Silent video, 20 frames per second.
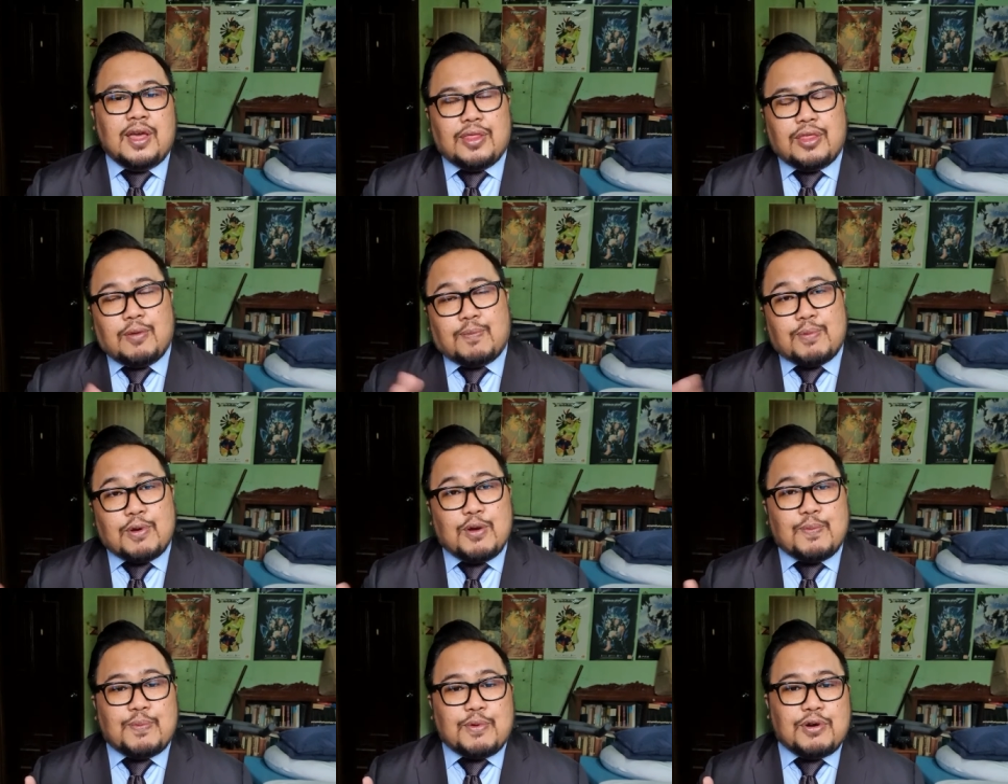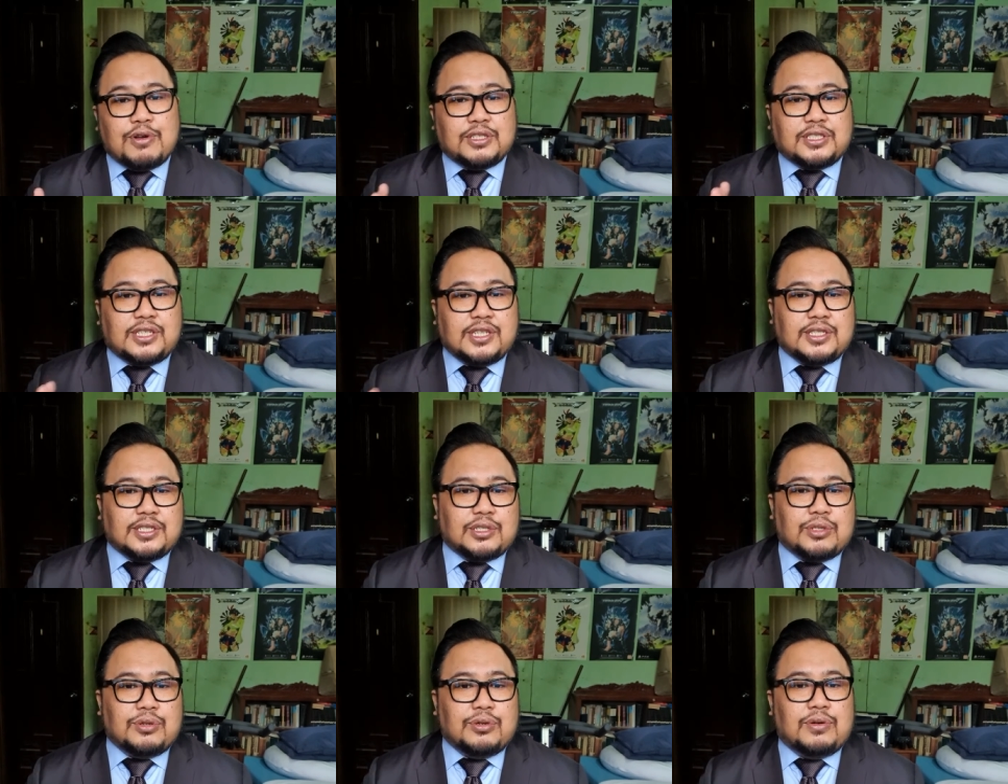The purpose
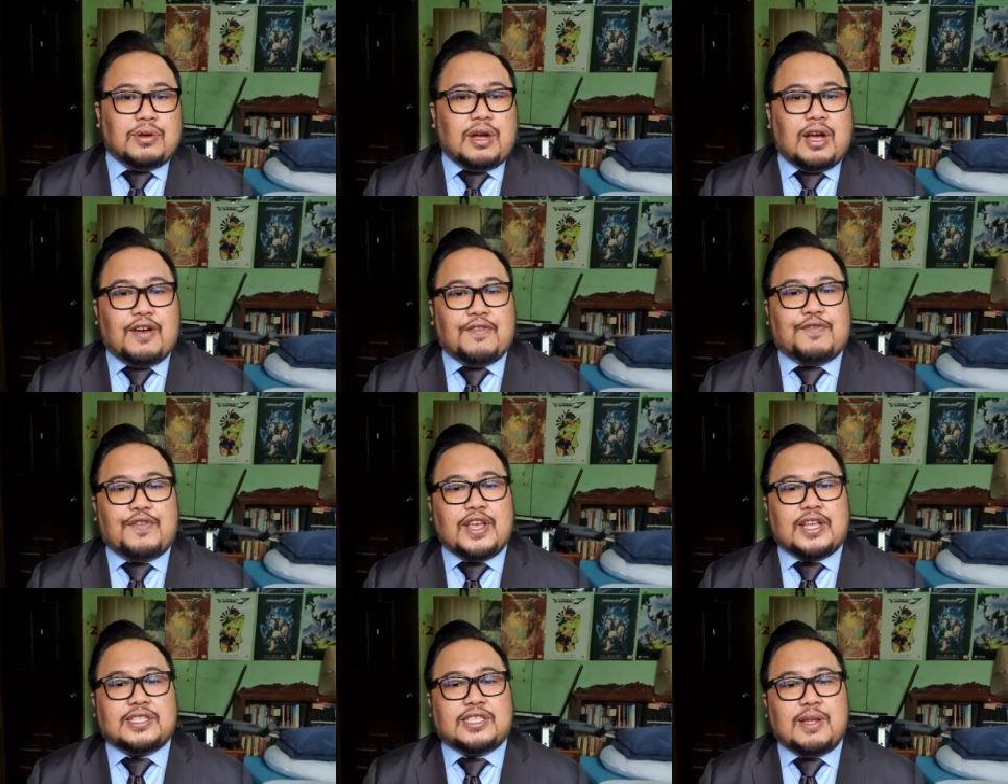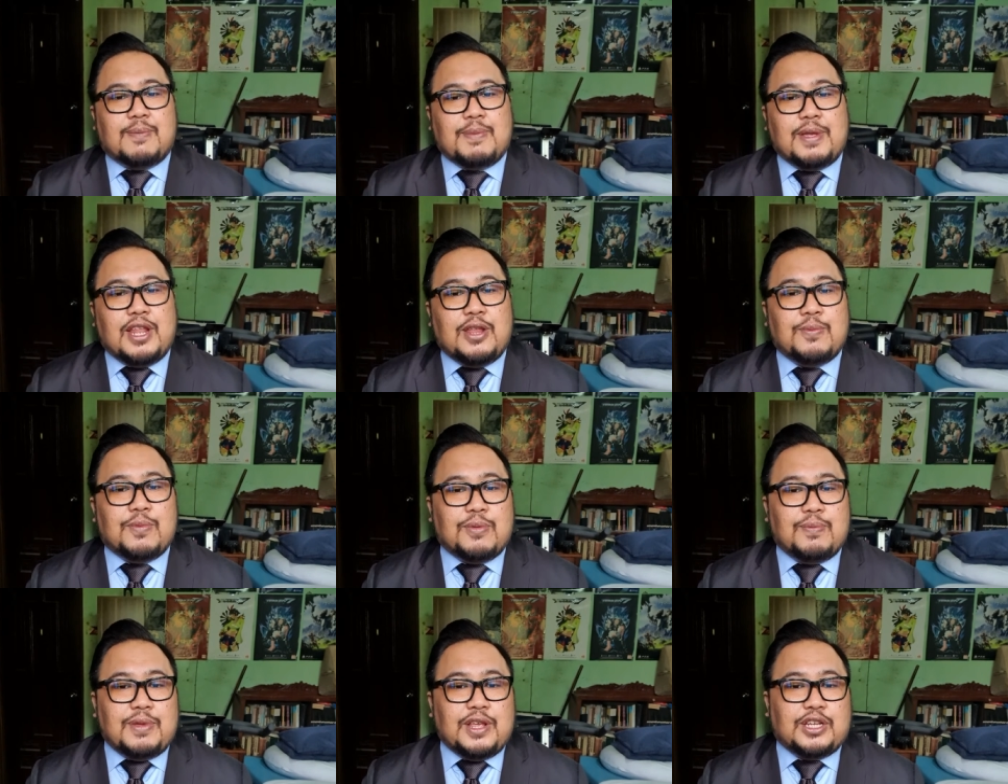is to fix the
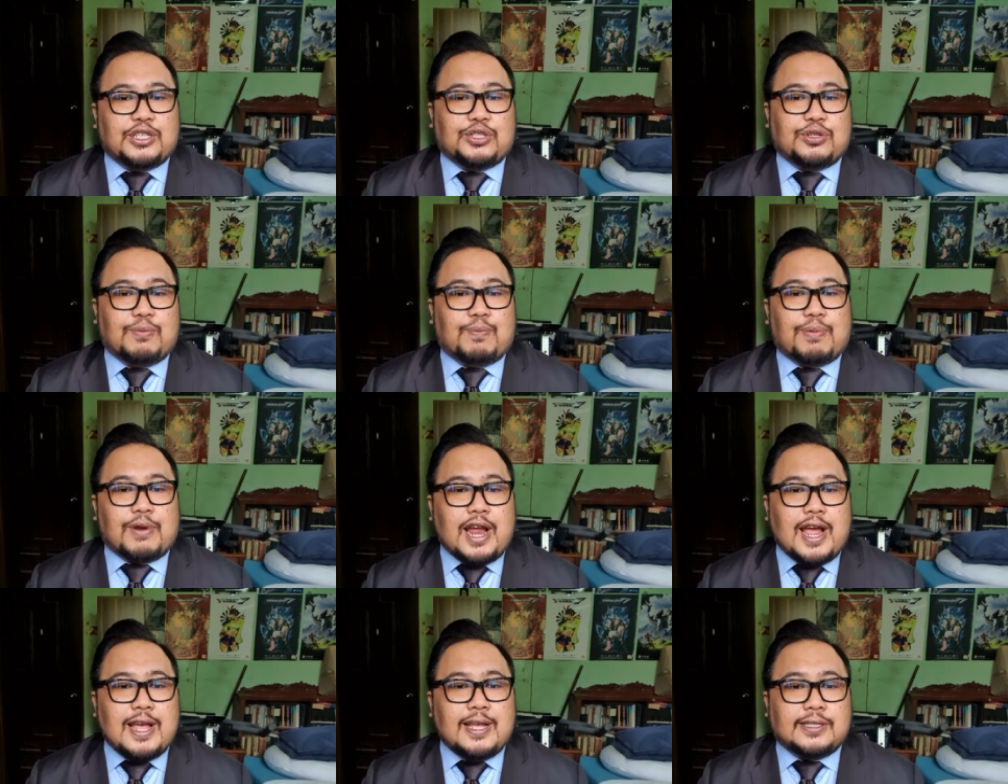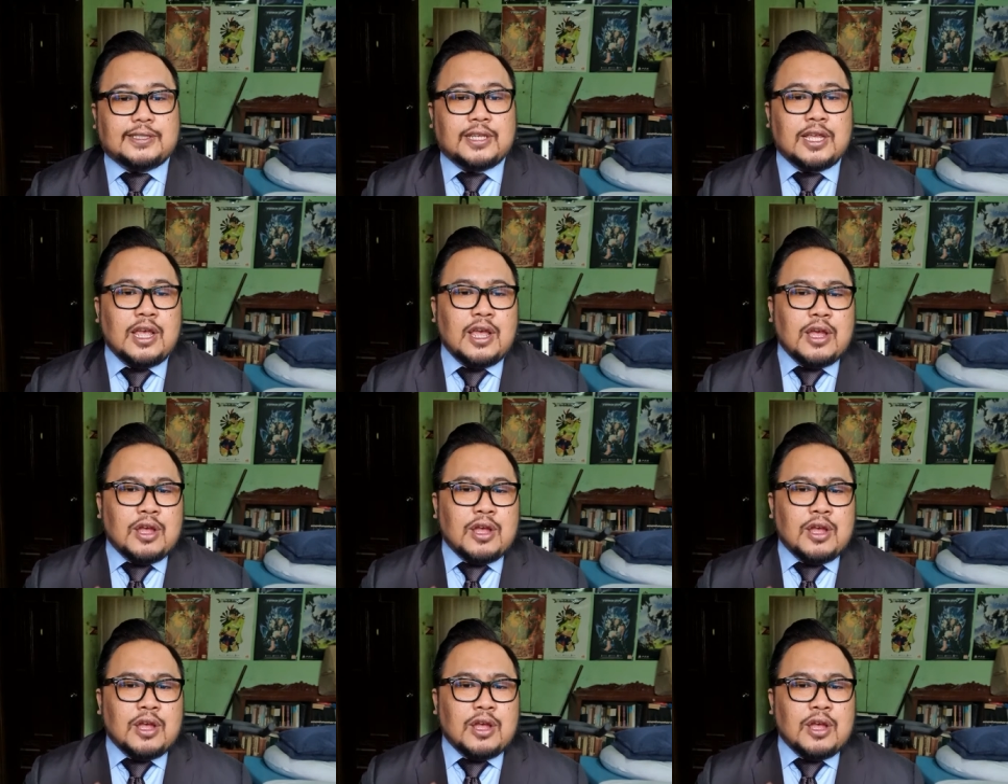minimum issue price